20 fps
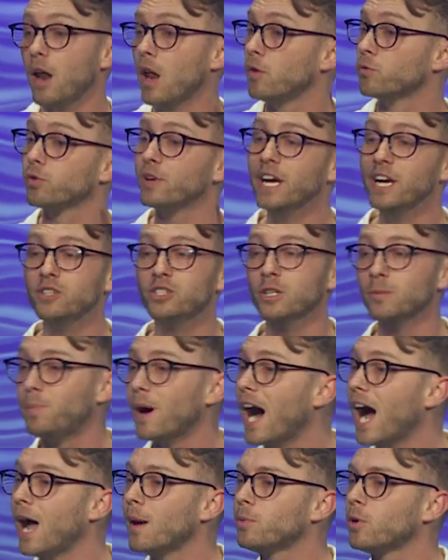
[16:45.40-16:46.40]
and, read your
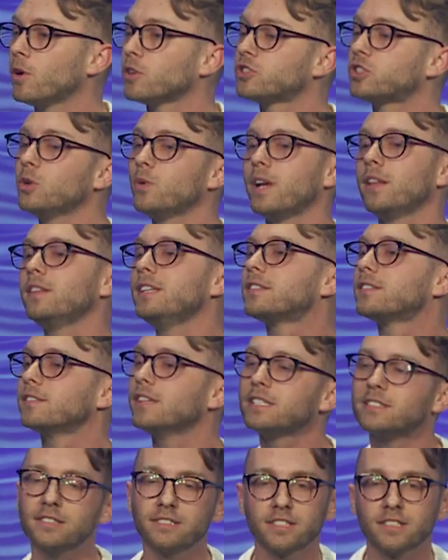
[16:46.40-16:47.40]
Bible, or shoot, at least
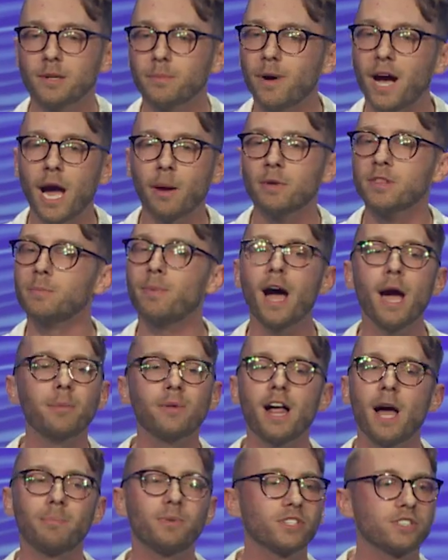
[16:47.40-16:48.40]
listen to the Bible. The
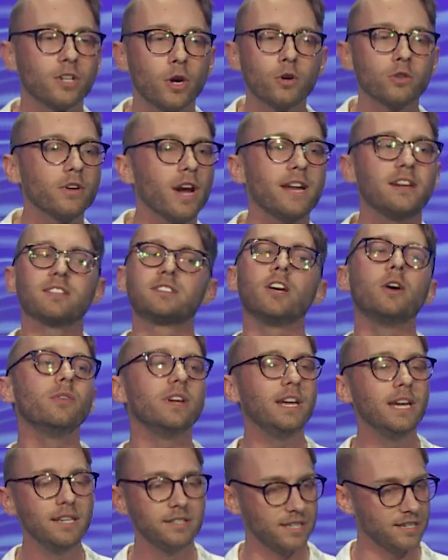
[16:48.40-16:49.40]
Bible app is so great, it's so
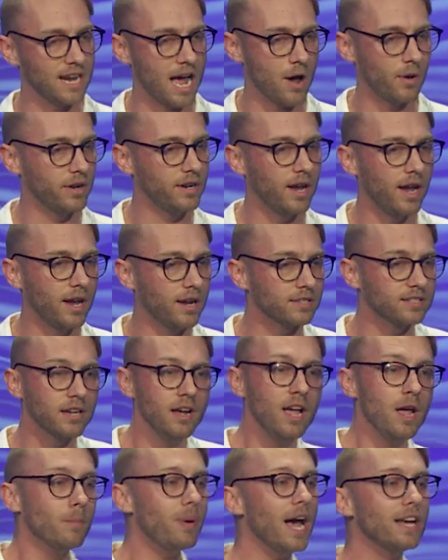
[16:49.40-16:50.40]
easy nowadays.
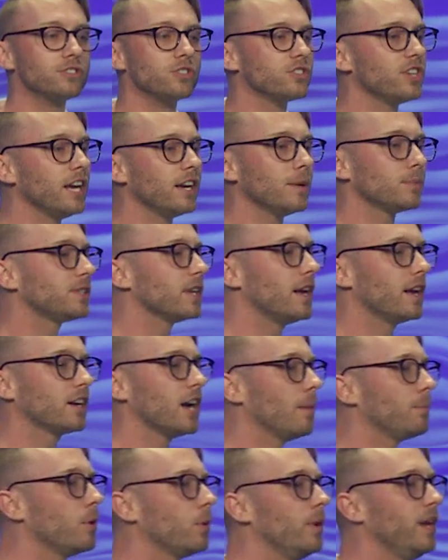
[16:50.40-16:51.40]
Pastor Jacob said a
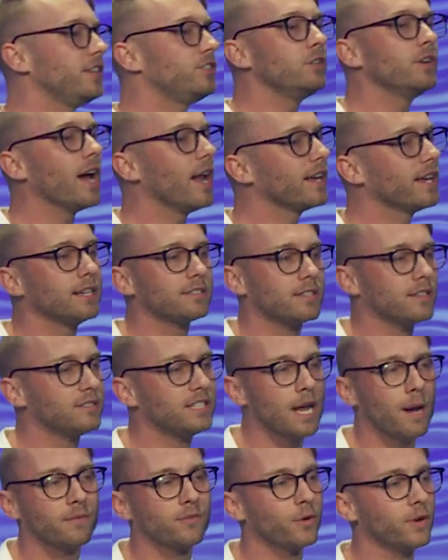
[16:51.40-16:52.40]
couple weeks, you got to get to the
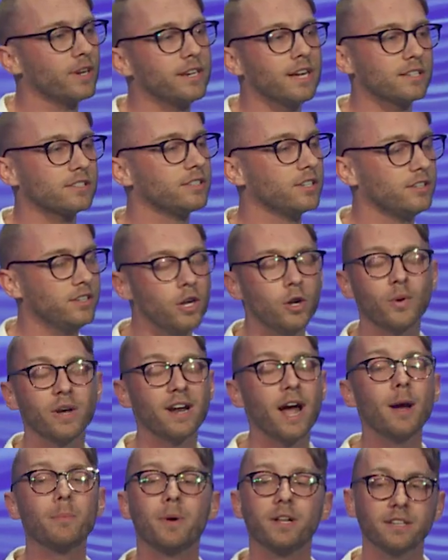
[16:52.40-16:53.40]
devil before he gets to you, and
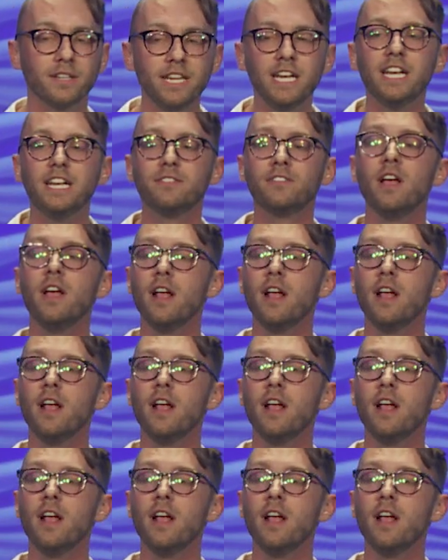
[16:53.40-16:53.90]
I believe